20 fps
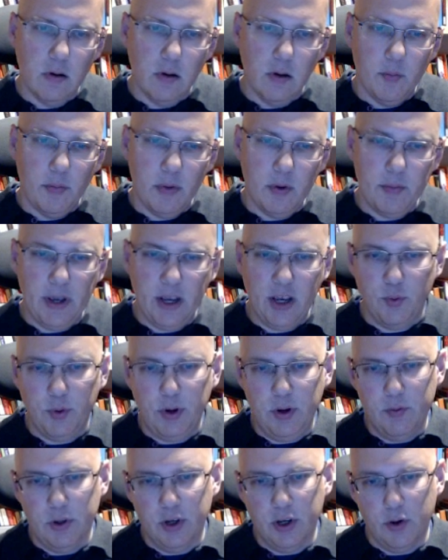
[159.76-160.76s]
But my
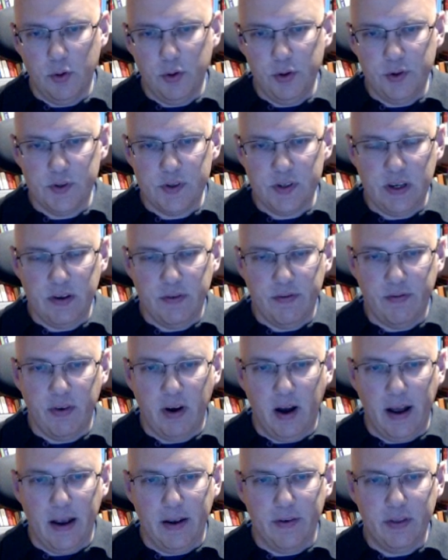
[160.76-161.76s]
queen will go to
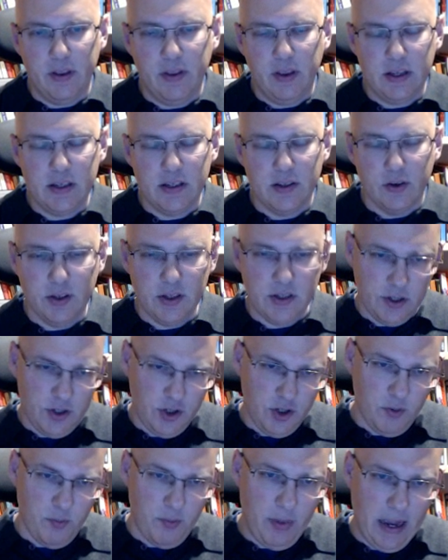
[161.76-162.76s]
c5. That's not
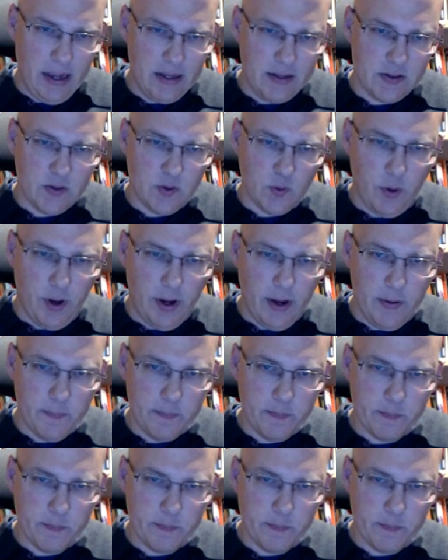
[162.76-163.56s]
such a bad square.